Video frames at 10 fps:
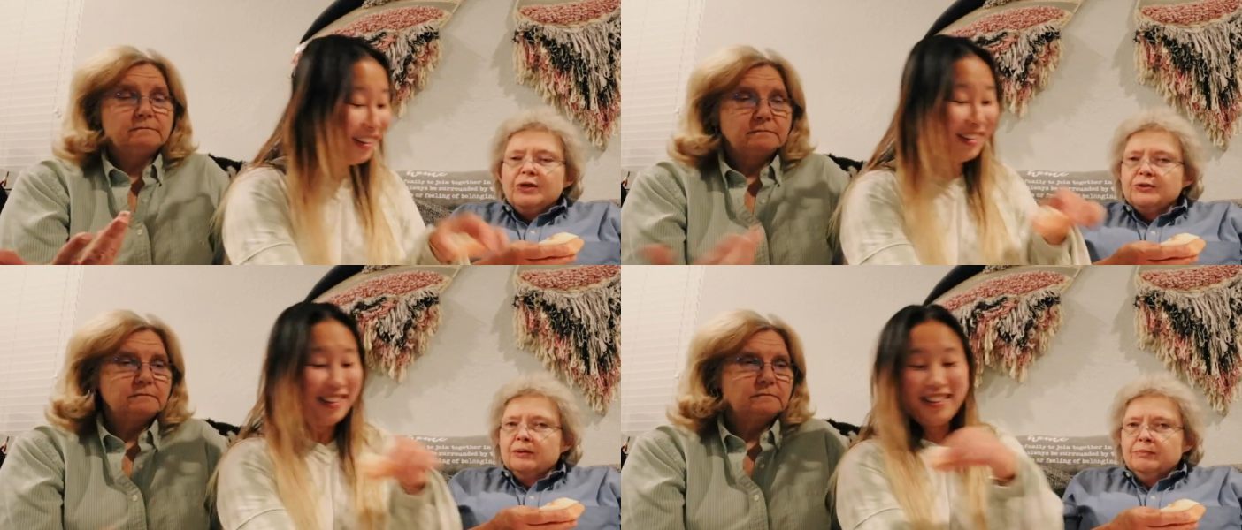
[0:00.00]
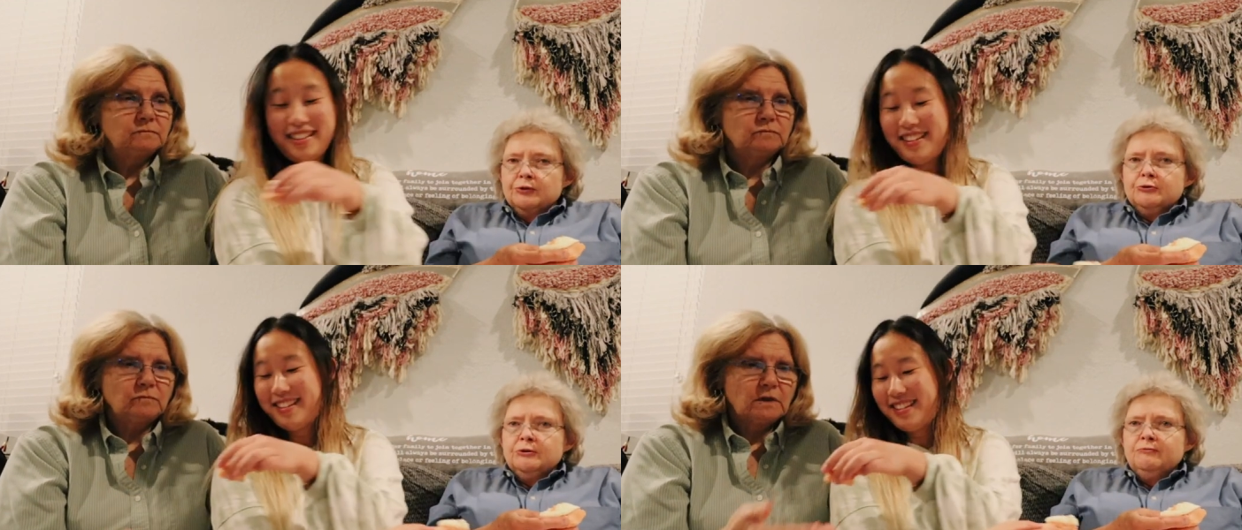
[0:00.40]
Speaker 1: It's got
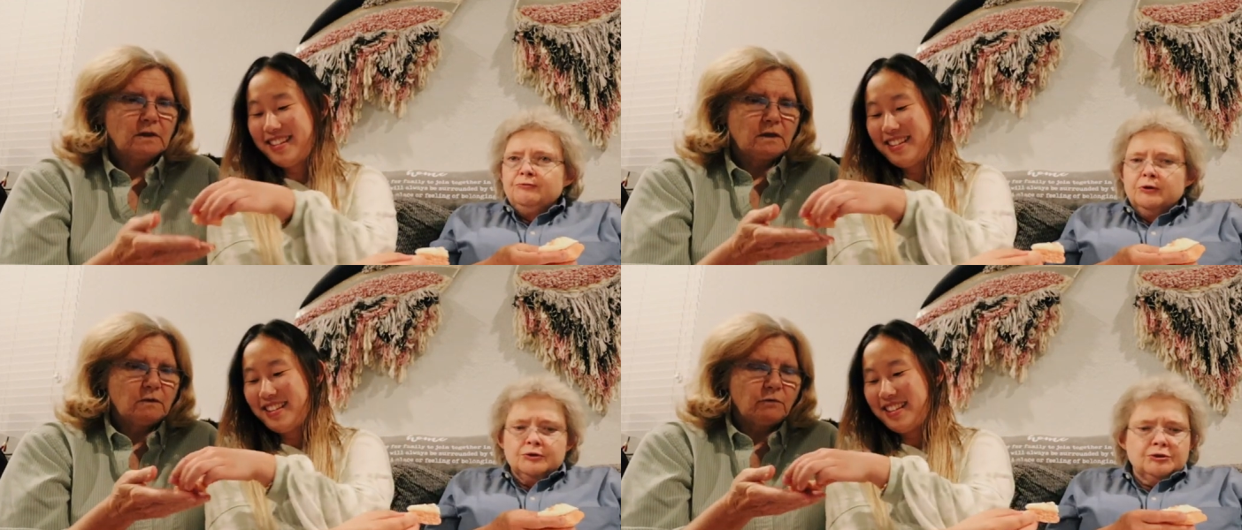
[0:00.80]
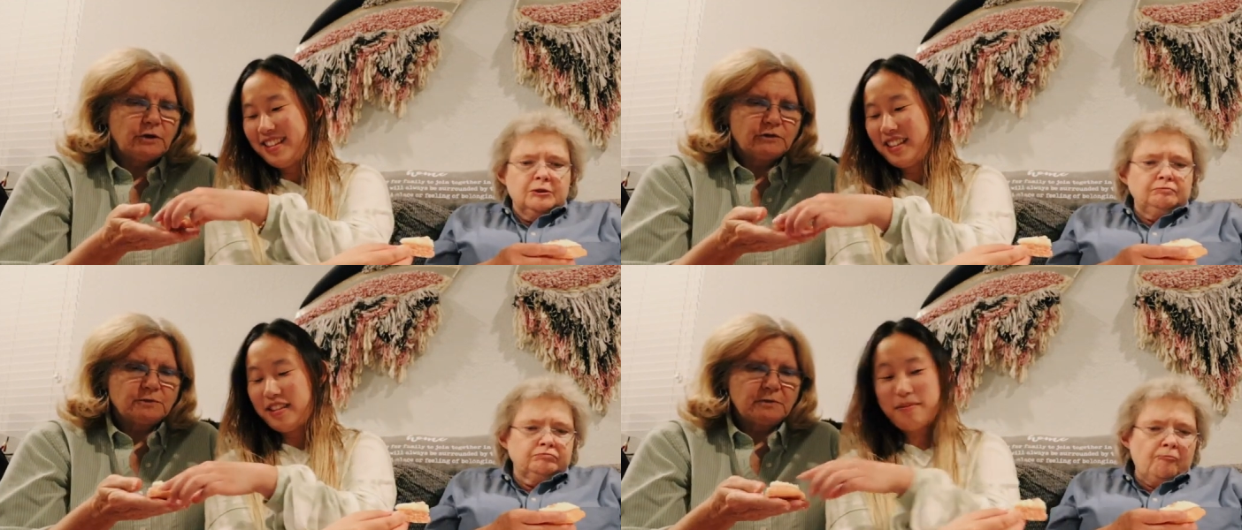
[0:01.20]
buttercream frosting.
Speaker 2: Well,
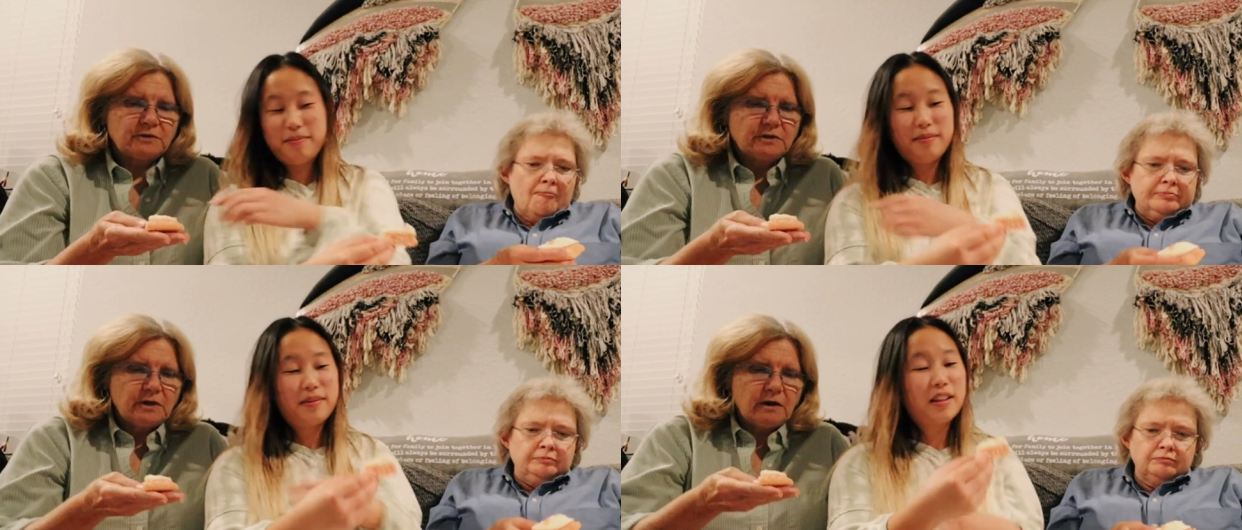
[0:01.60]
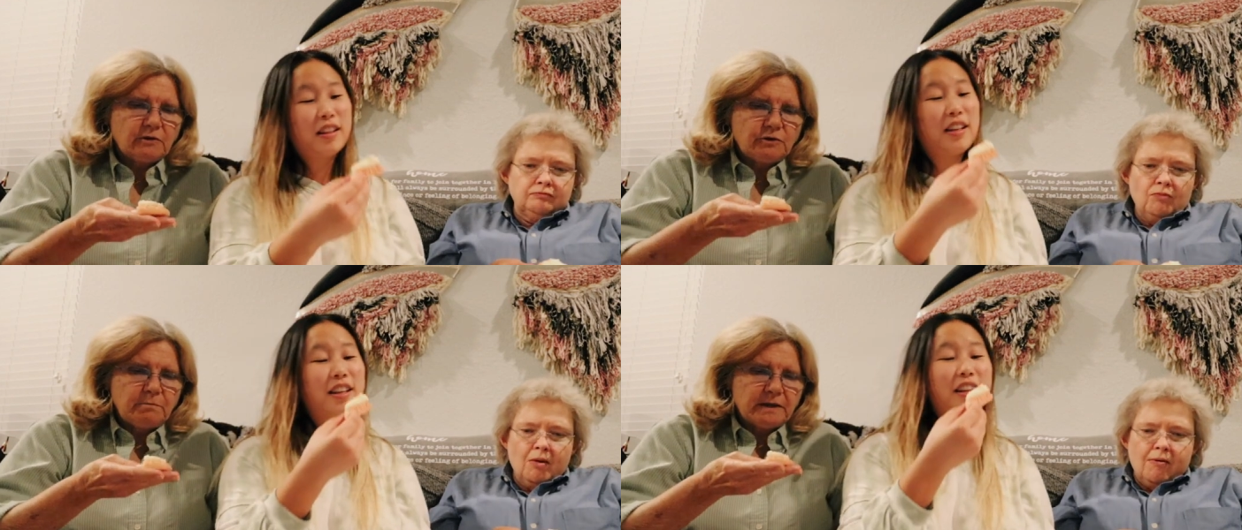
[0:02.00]
you were supposed to know.
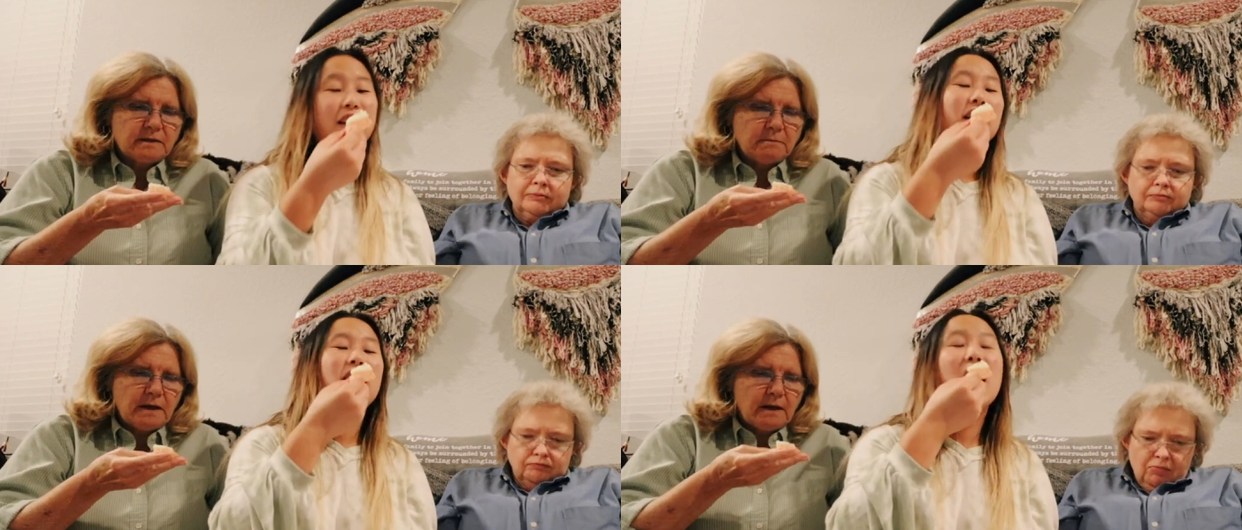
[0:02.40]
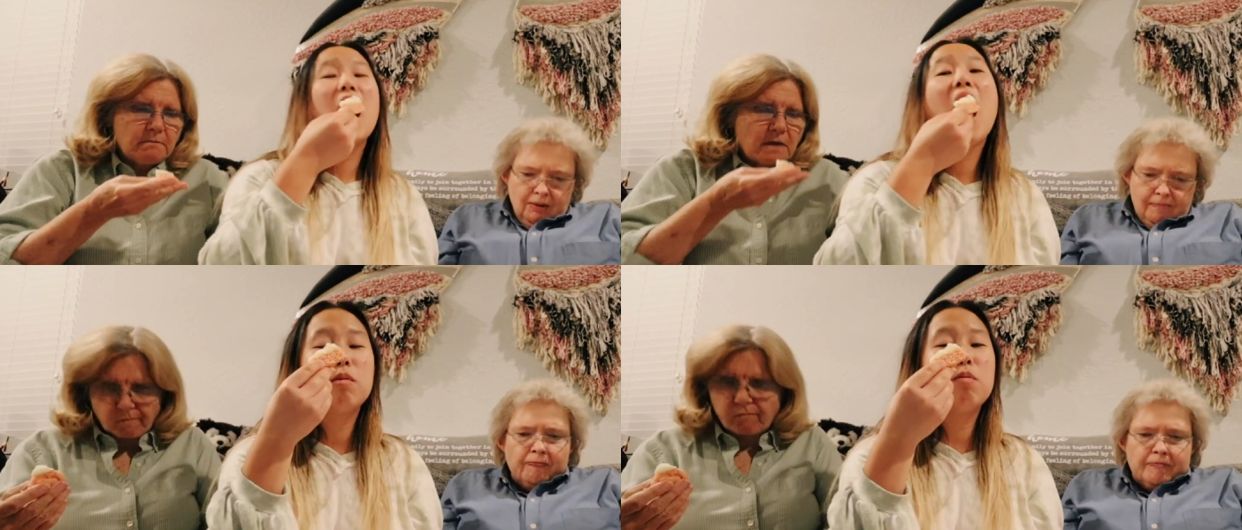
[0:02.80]
You picked them
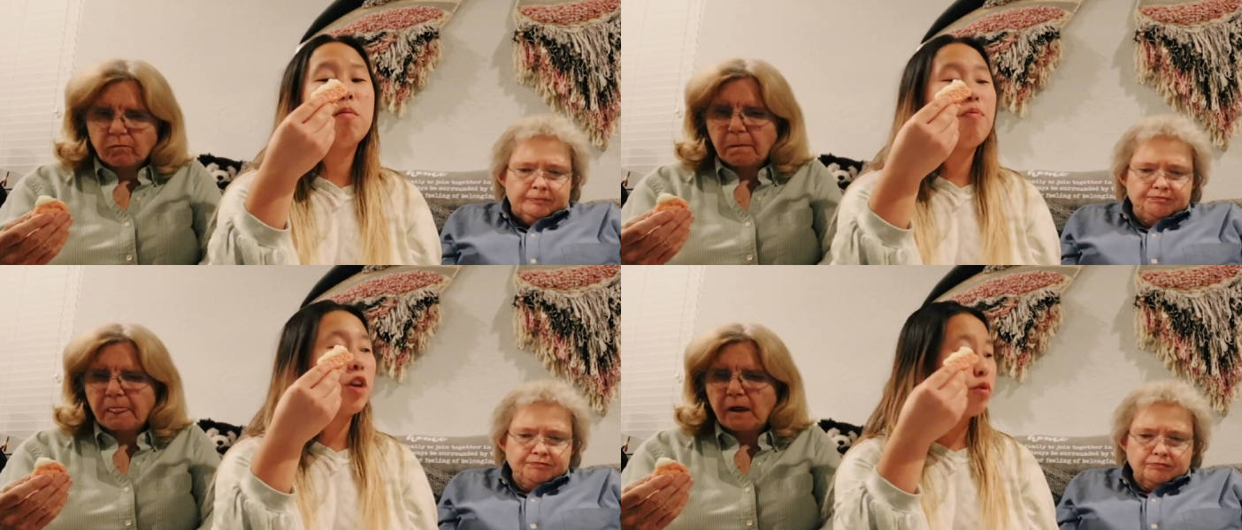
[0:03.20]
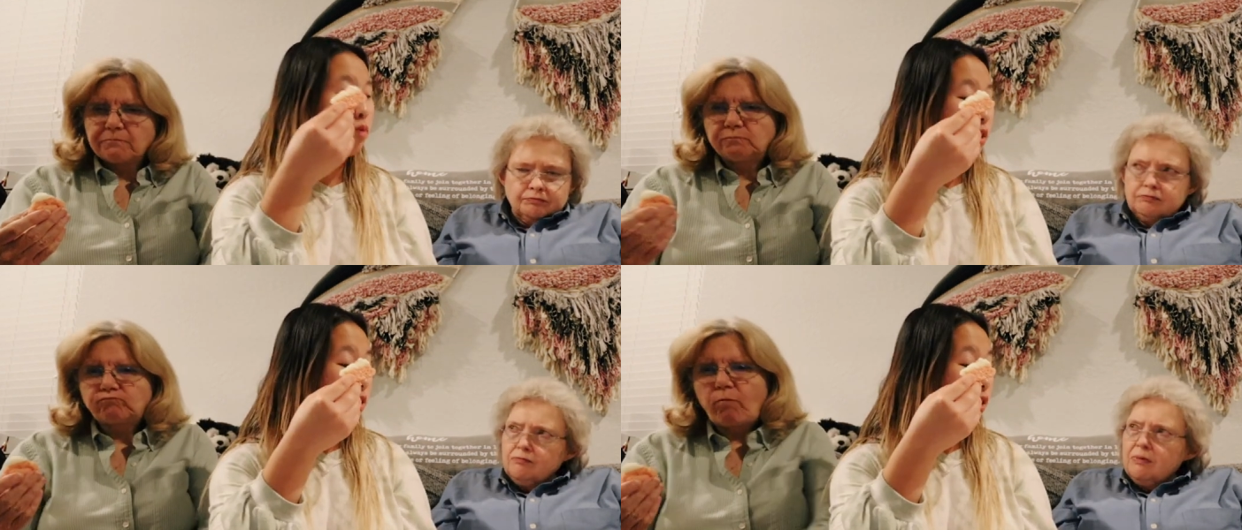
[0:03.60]
up. Mm, that's
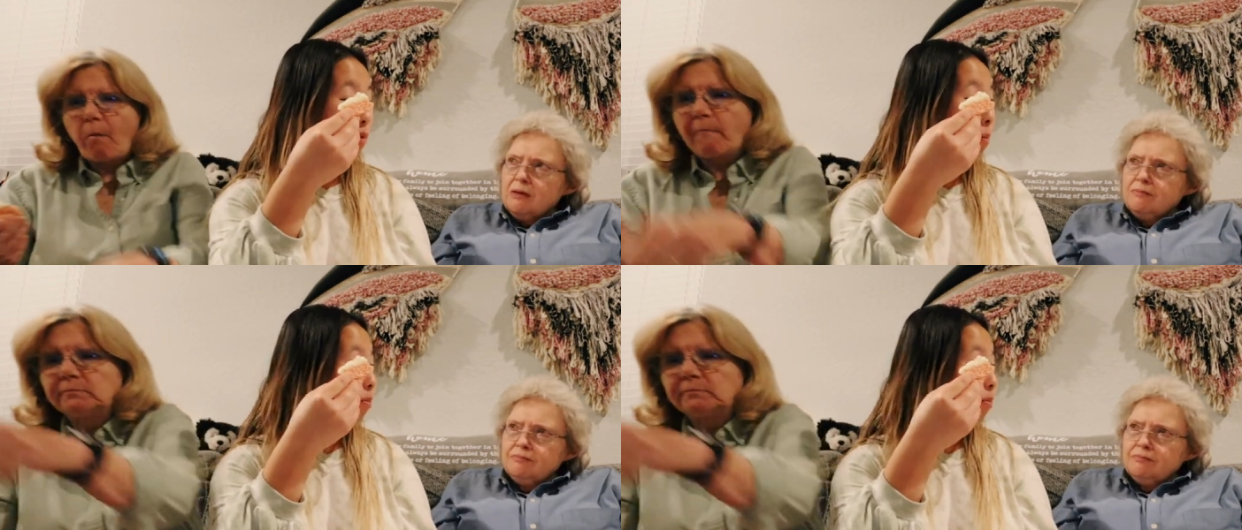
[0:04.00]
Speaker 1: really
Speaker 2: good.